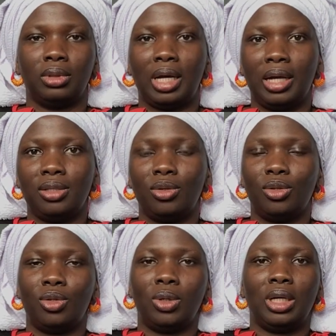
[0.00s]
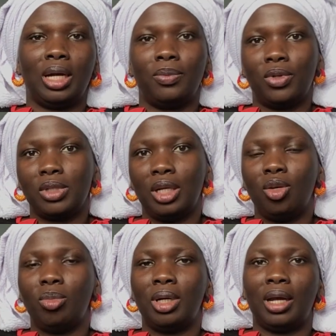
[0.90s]
I shouldn't do it. I'm just a
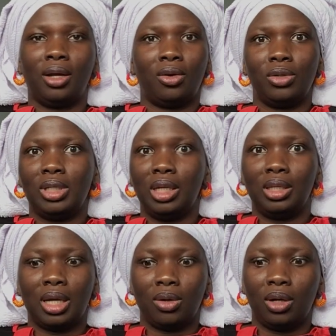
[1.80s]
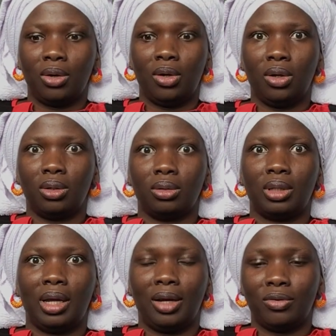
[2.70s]
human, I cannot change the clock. I
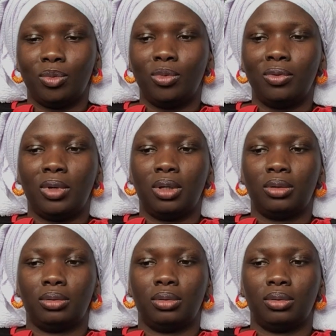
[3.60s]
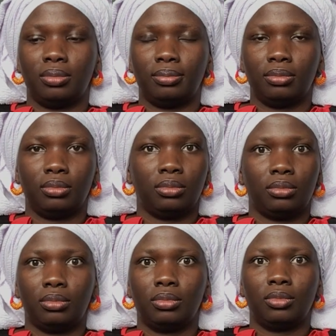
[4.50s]
have to move on.
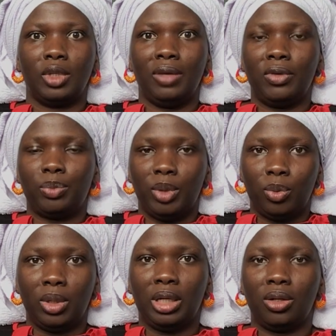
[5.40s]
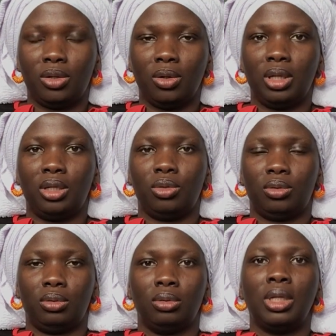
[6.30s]
If it's people that you're talking to
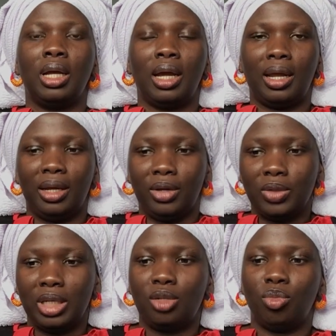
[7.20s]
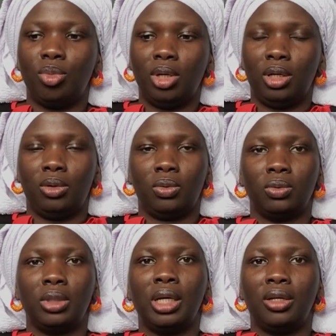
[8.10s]
and they're using it to bully you.
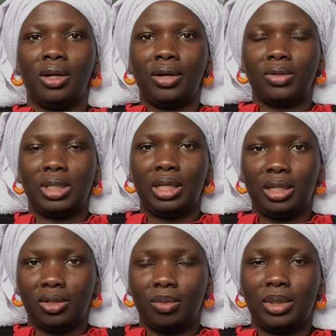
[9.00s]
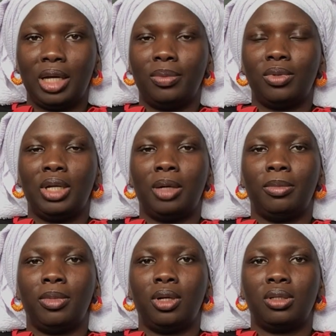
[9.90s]
You don't have to say this sometime to them
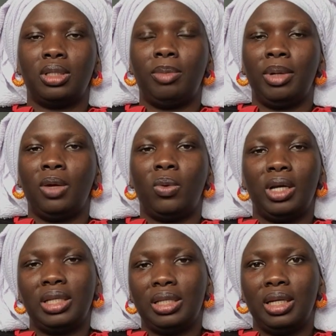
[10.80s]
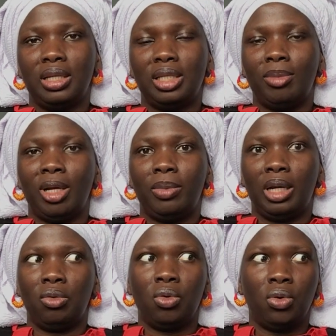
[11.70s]
because depending what this thing is, they might be
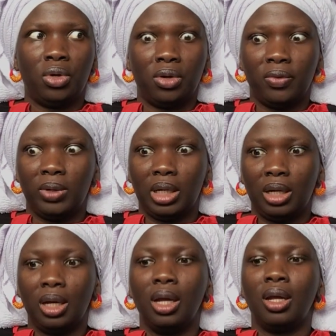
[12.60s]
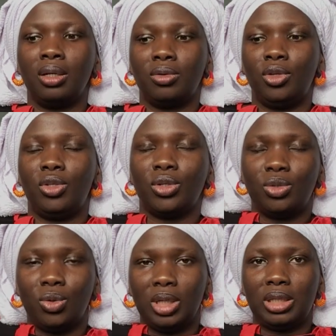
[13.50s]
like, oh, you don't even care. So you just
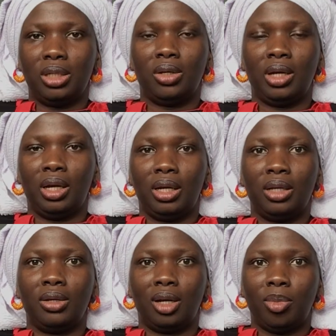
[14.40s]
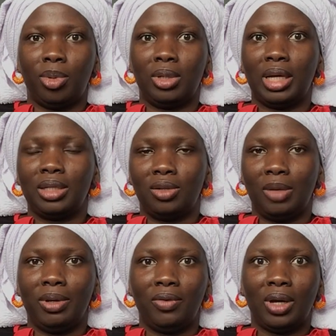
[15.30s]
know this in your head and you can apologize to them
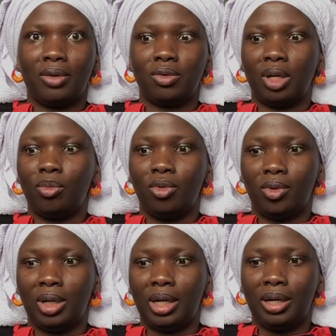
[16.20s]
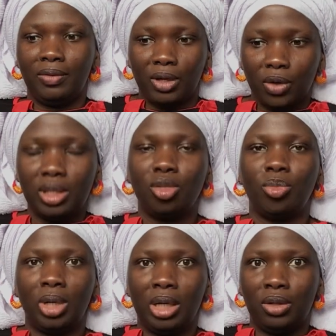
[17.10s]
if you have to and move on. And if they continue
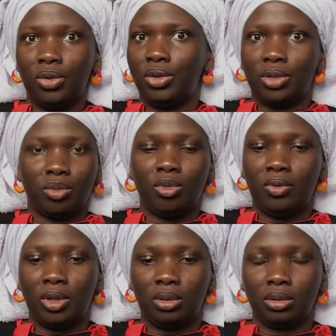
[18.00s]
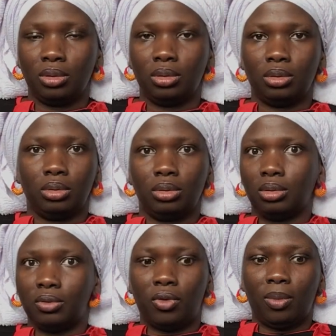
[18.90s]
bullying you, you just moved on
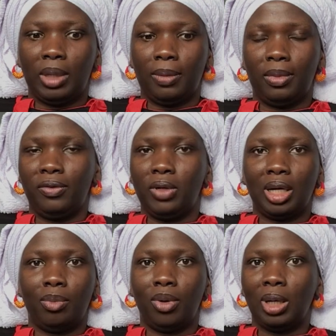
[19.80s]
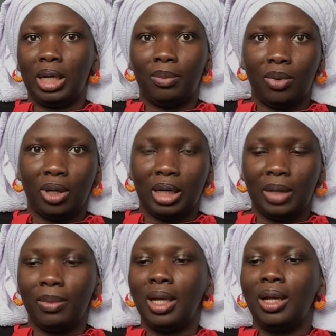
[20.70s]
from them. If you can block them, block
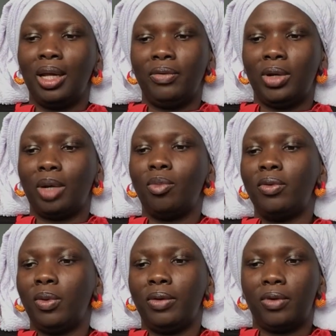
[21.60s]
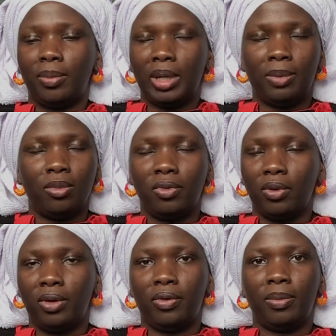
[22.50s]
them. If you can move away from them, move away
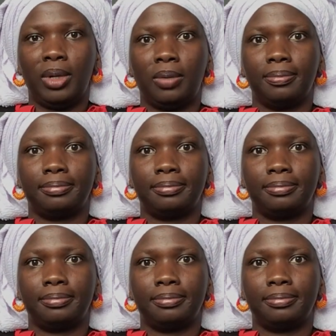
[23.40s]
from them.